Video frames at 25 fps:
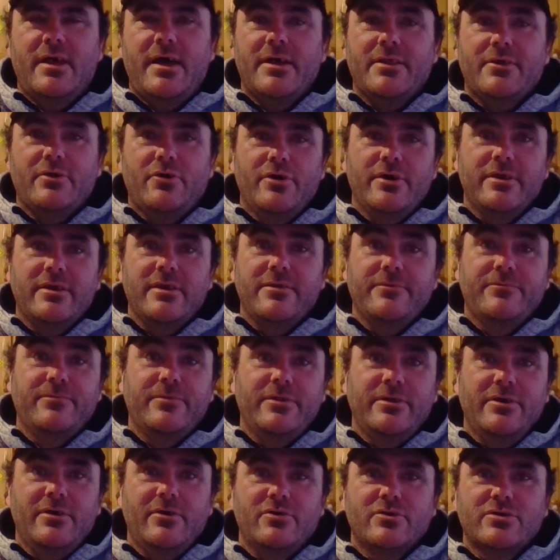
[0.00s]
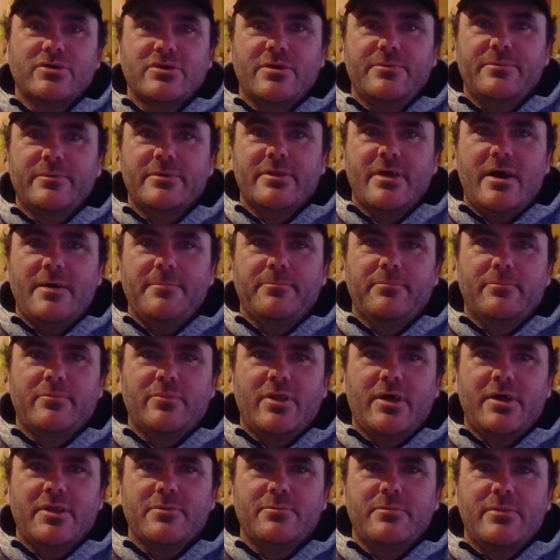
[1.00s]
of hiking videos coming up and a
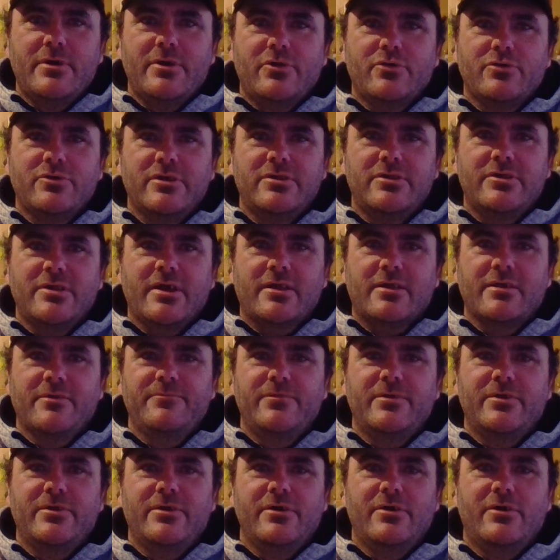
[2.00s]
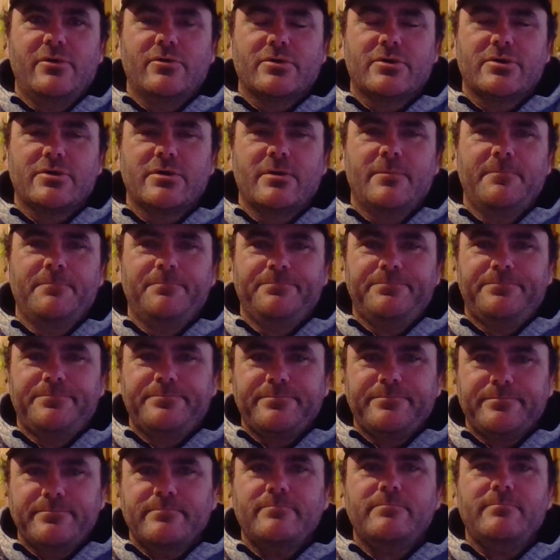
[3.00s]
lot of metal detecting videos.
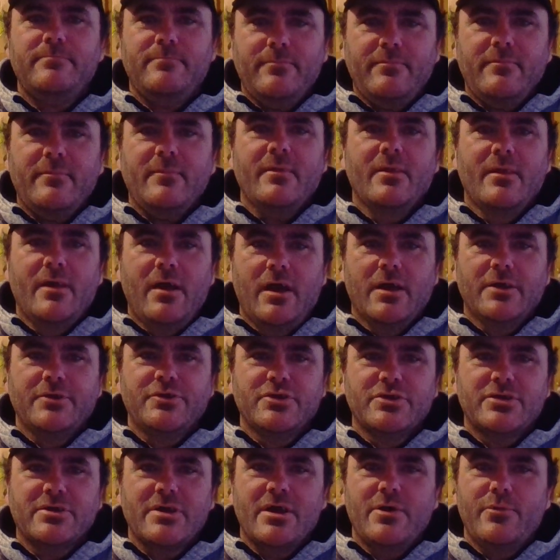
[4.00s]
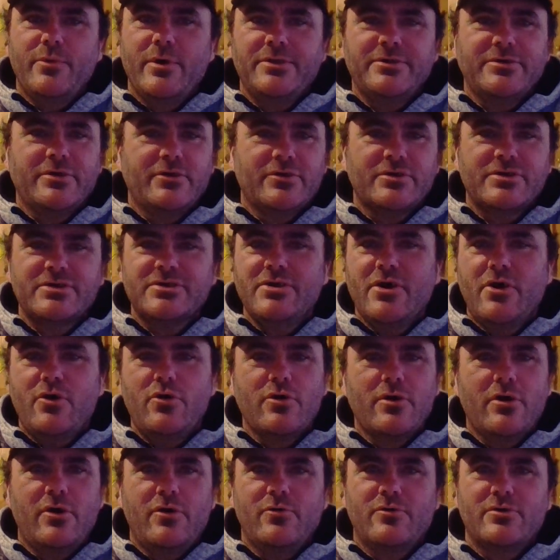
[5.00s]
I just got to wait till the snow
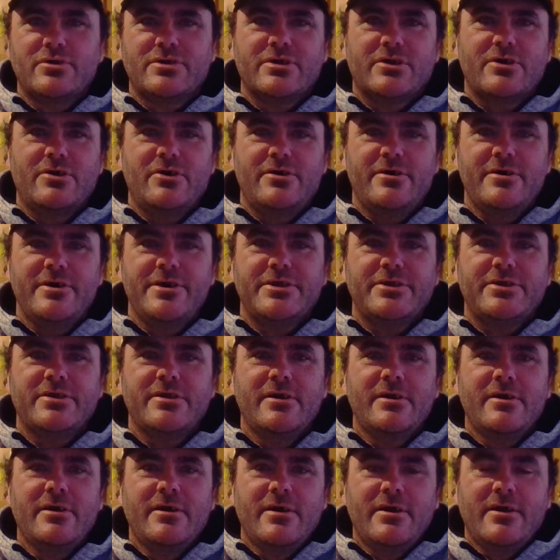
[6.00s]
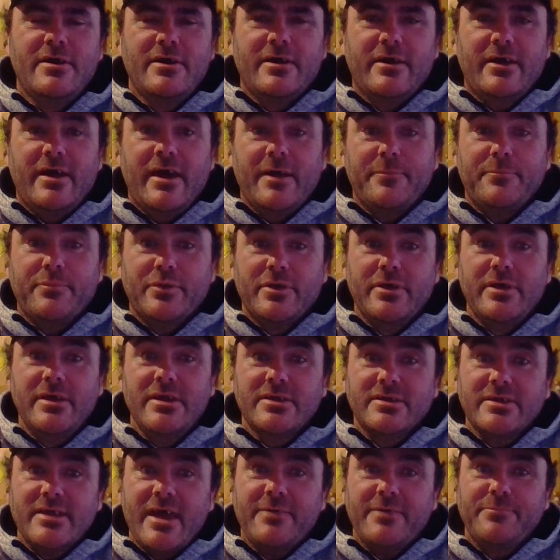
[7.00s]
goes, guys.
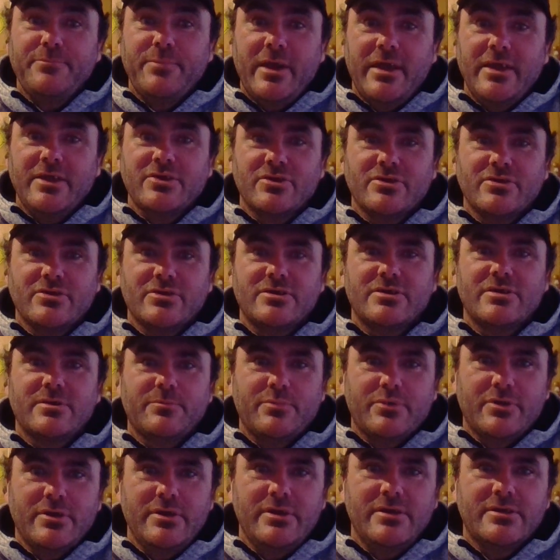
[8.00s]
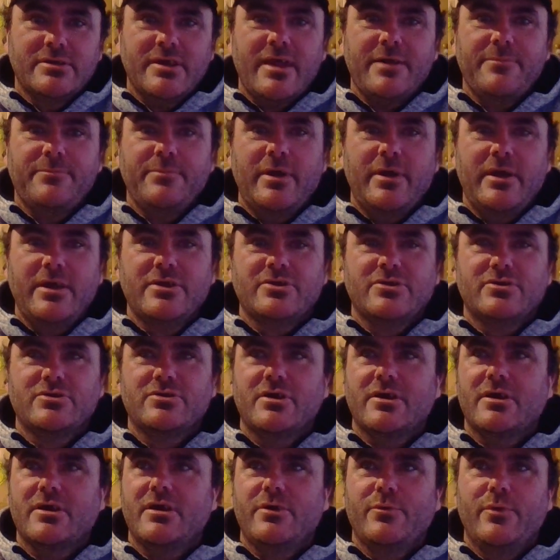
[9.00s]
Please have patience. Please have patience.
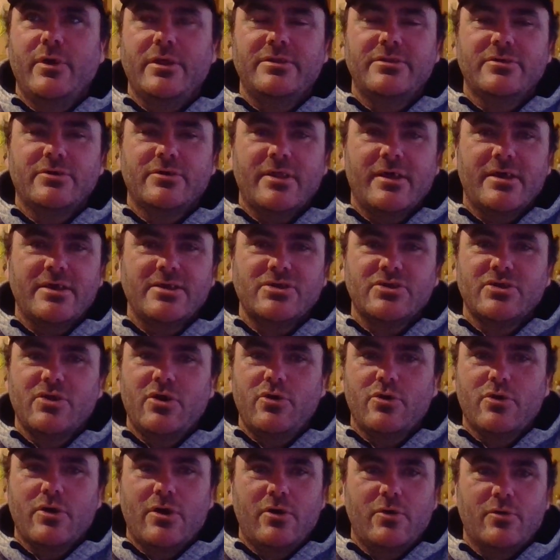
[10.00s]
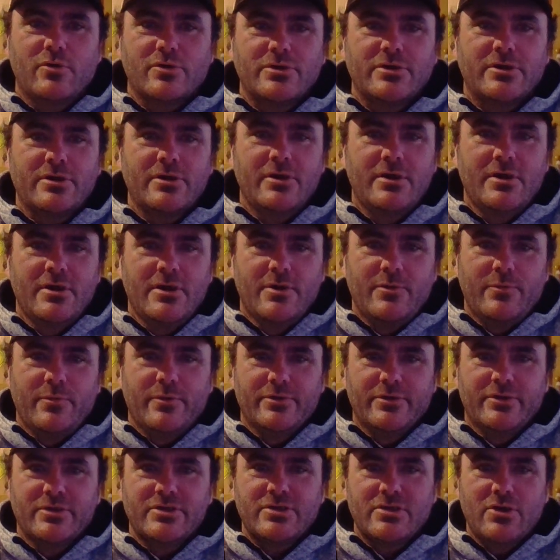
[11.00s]
I got to wait till that snow goes. When
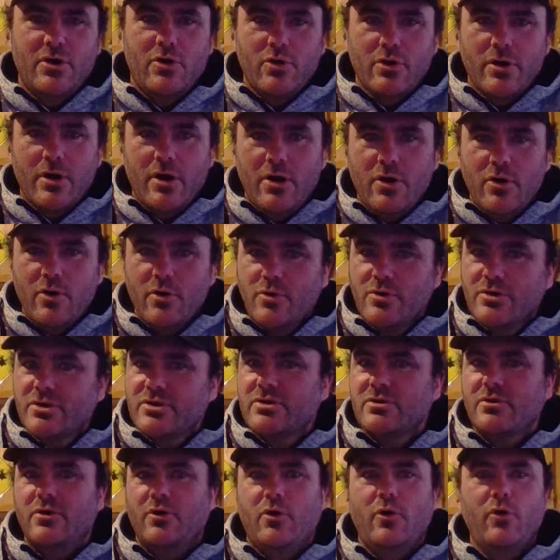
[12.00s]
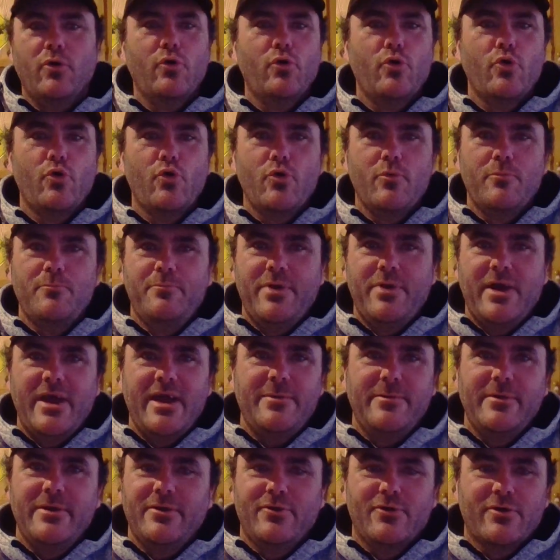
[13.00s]
the snow goes, oh
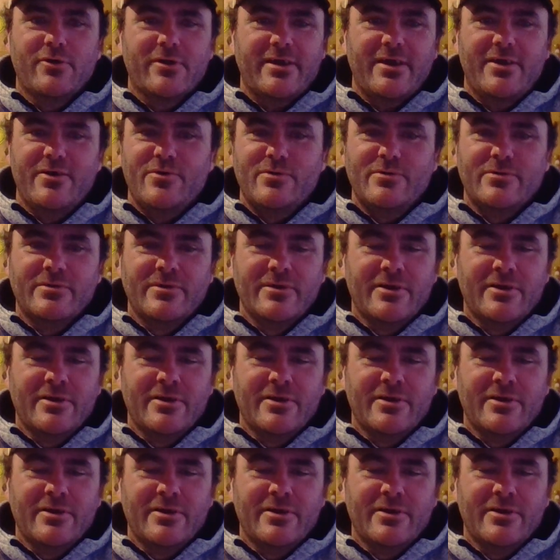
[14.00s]
baby, look out.